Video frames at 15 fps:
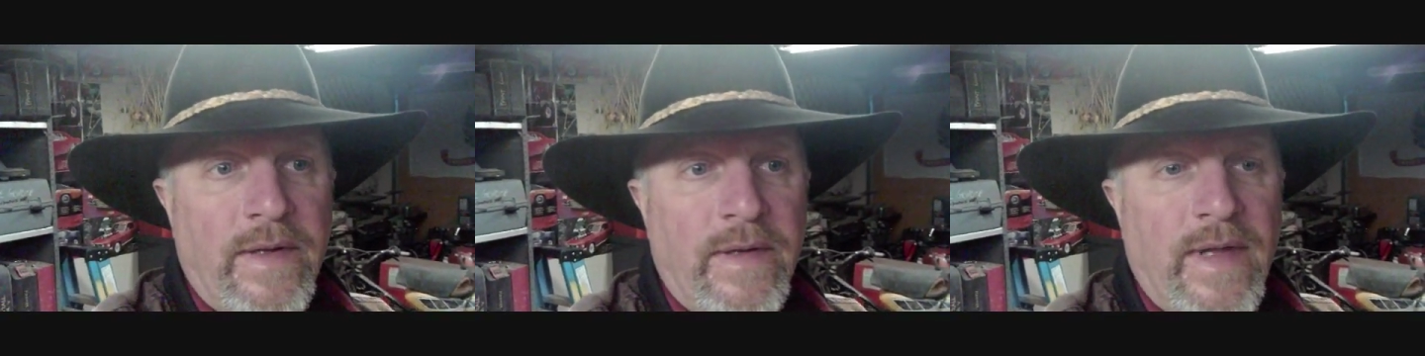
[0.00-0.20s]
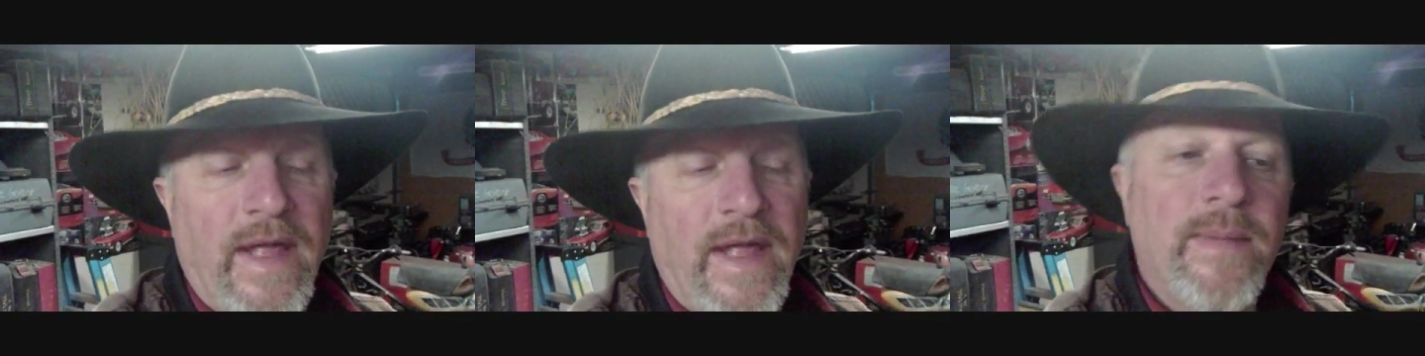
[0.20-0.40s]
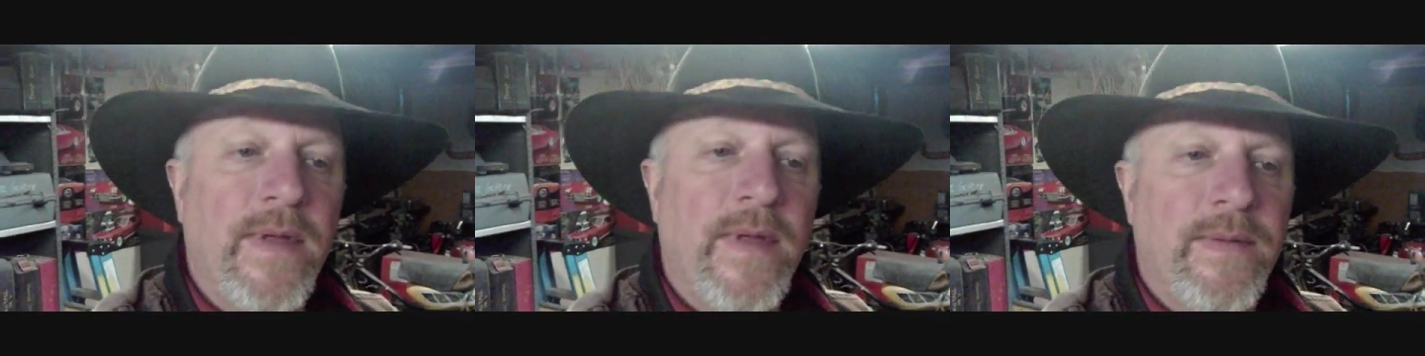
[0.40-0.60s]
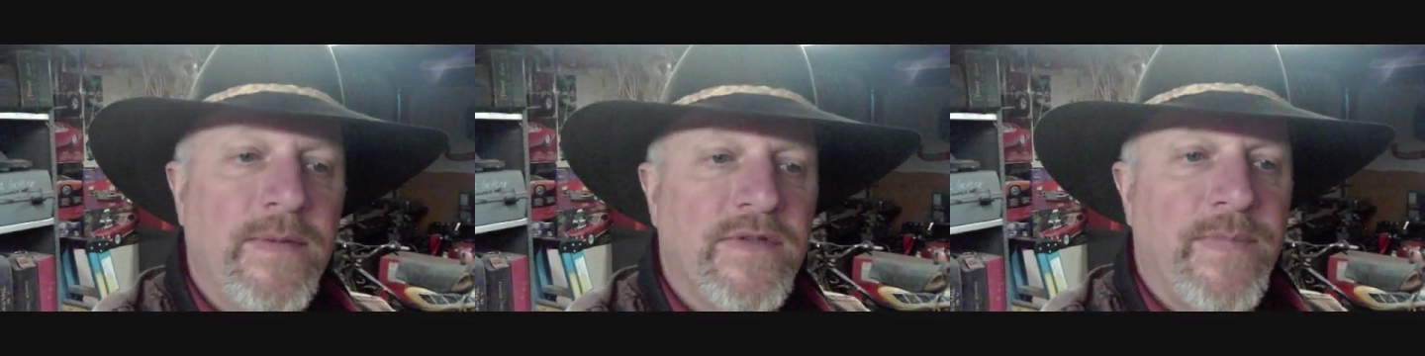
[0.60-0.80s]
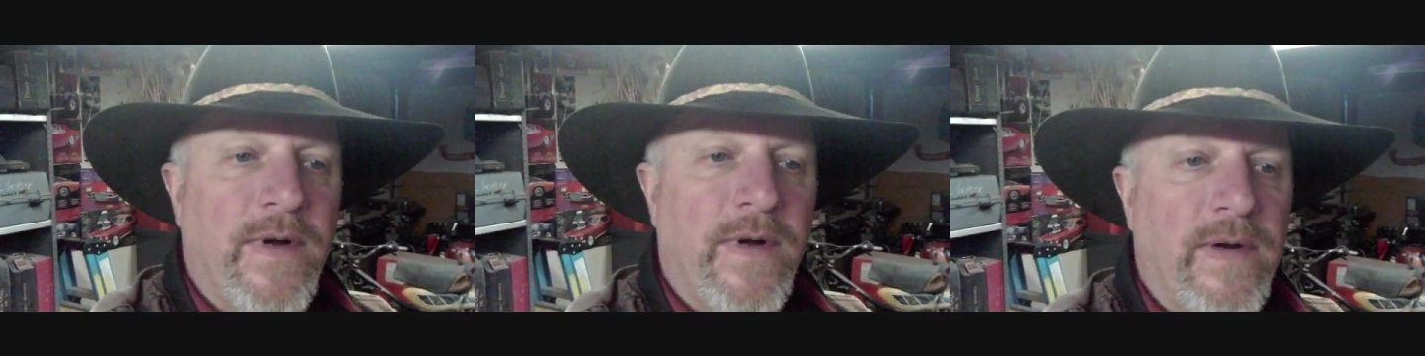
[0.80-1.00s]
maybe
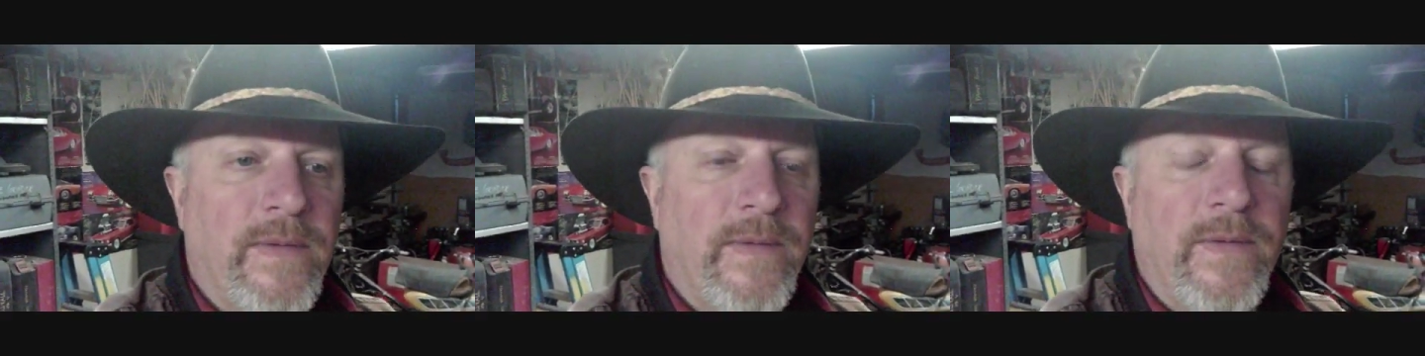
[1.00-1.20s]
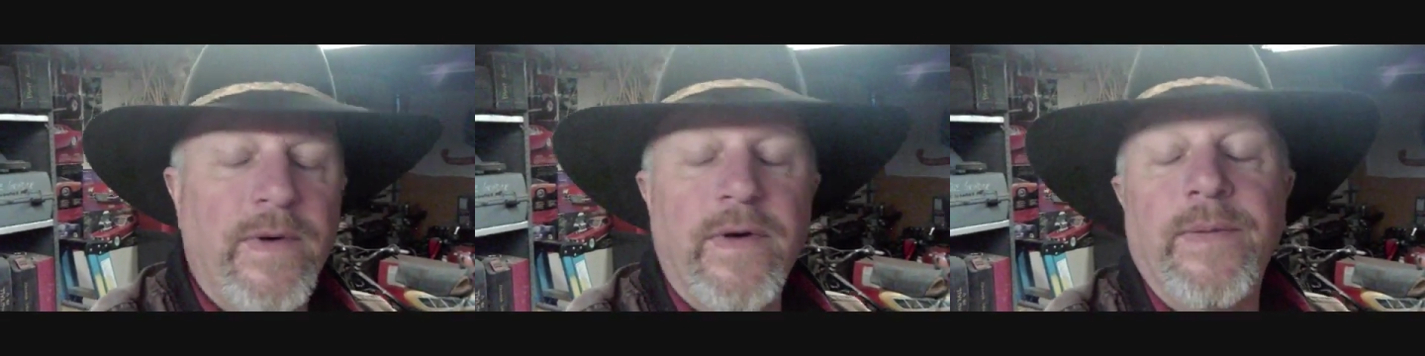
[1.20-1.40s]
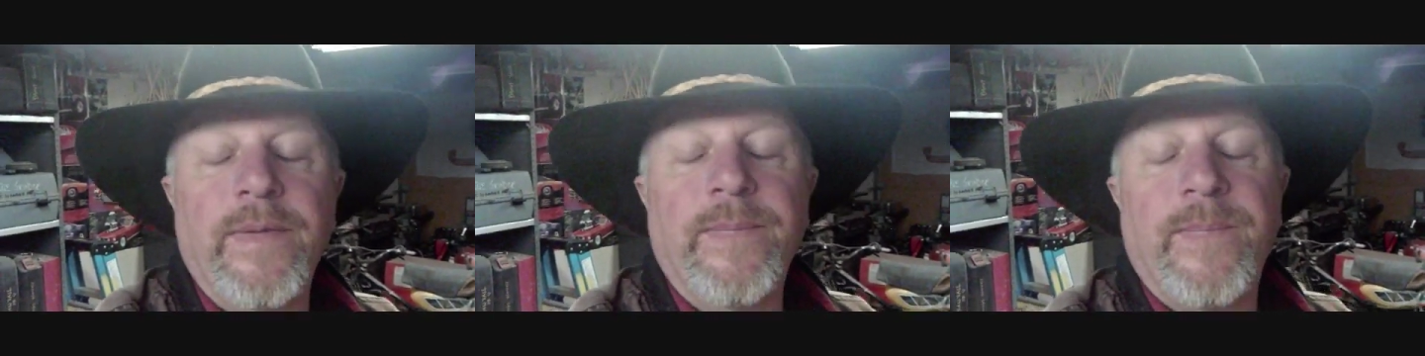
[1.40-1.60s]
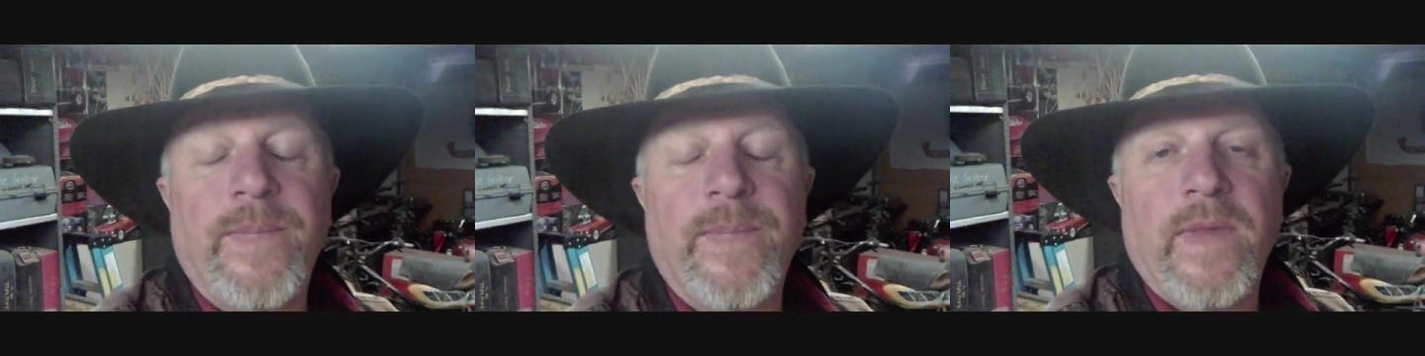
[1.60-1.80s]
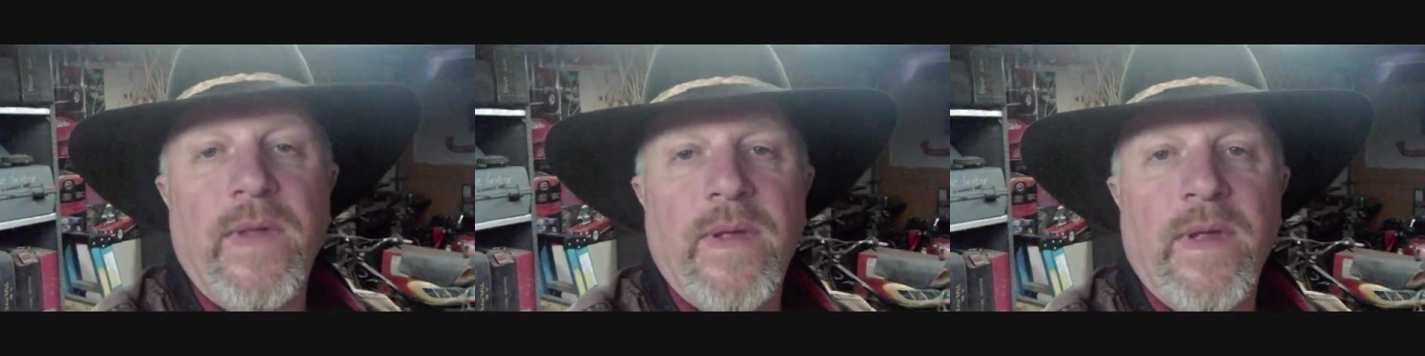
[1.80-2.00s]
it's part 1.
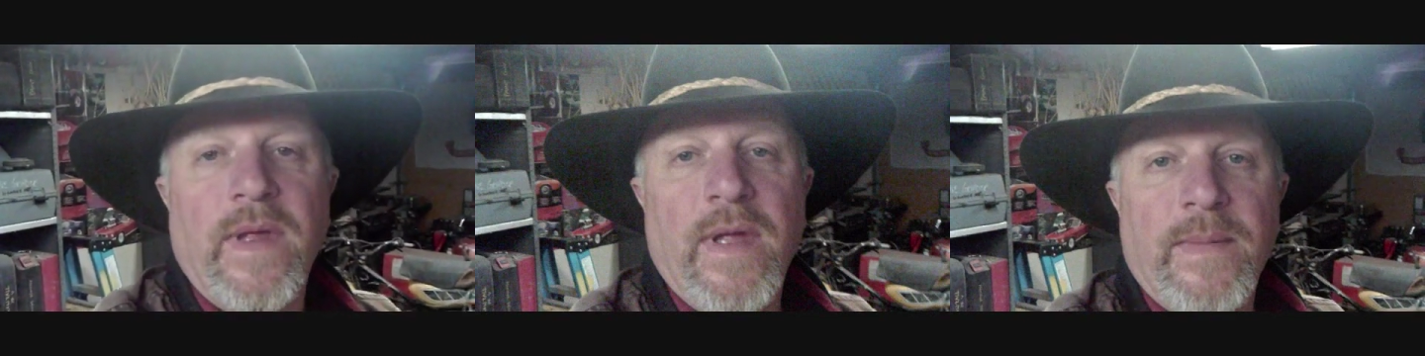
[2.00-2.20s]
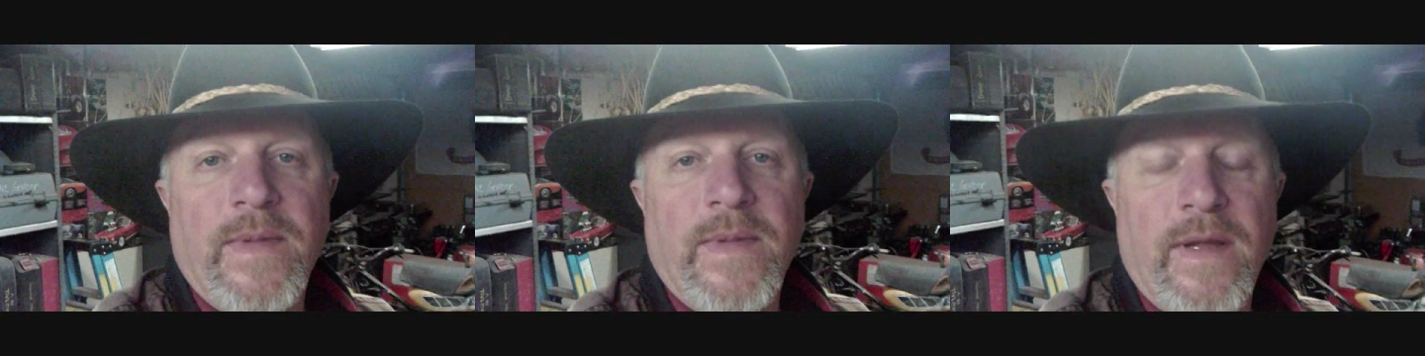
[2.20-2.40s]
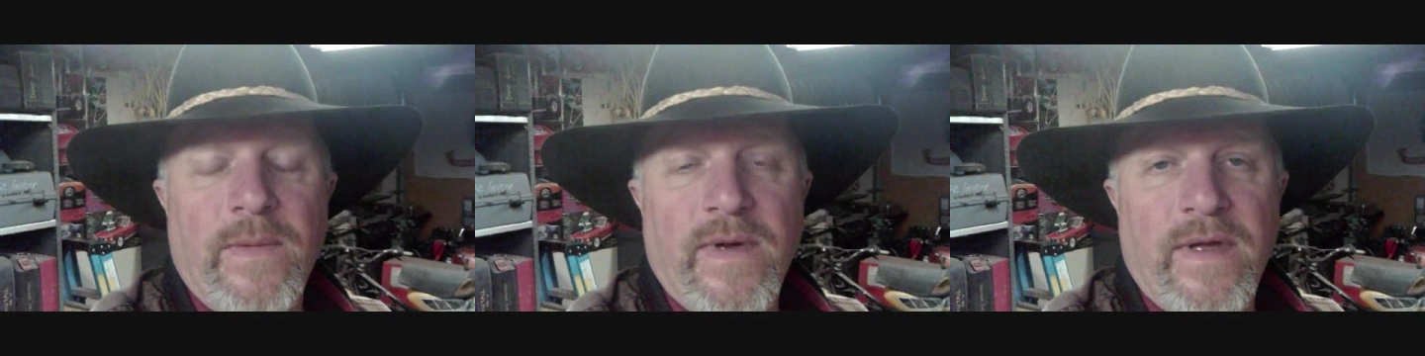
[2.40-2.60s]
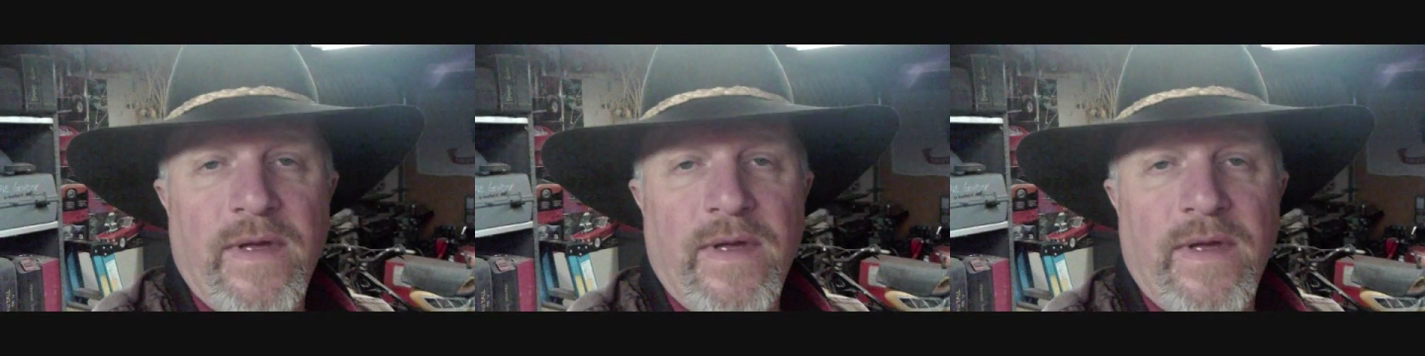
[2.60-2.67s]
But anyway,